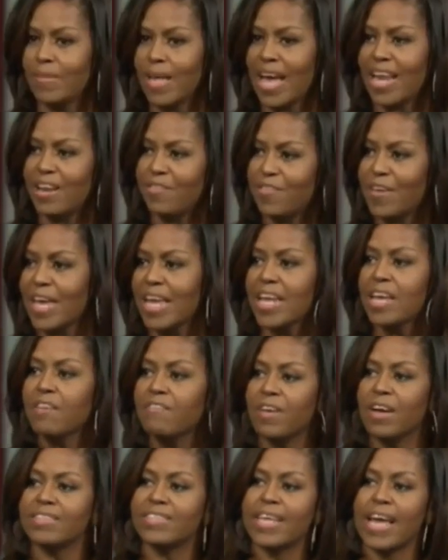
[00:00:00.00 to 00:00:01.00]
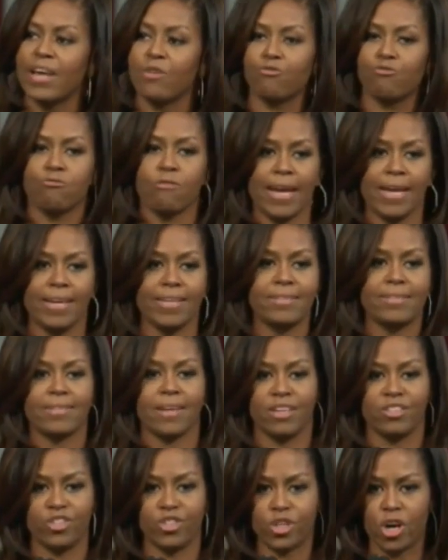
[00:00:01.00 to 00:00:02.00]
And if any of us had raised
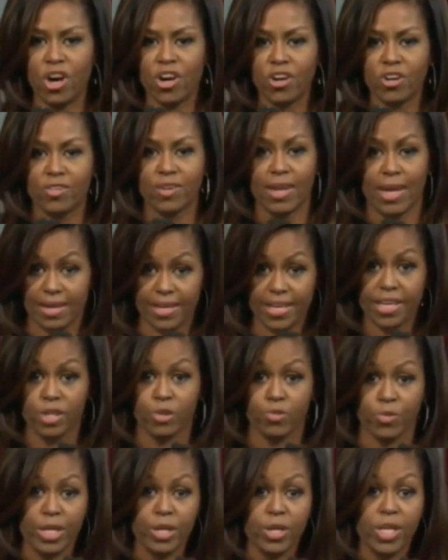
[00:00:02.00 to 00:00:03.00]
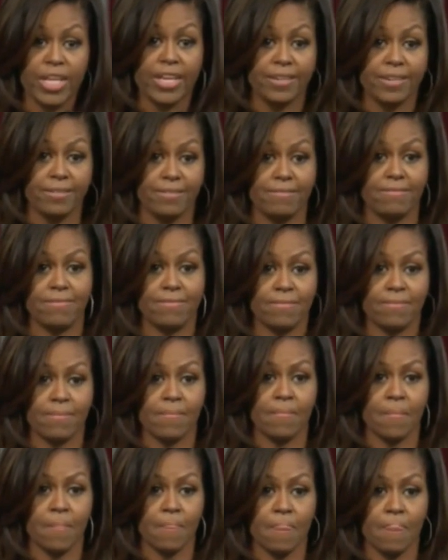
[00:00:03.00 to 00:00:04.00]
a daughter like Hillary Clinton,
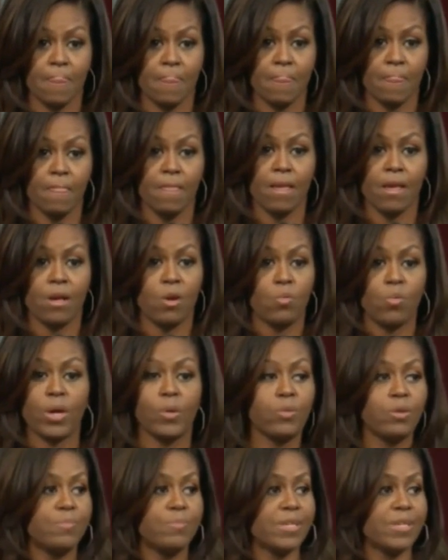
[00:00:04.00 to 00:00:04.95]
we would be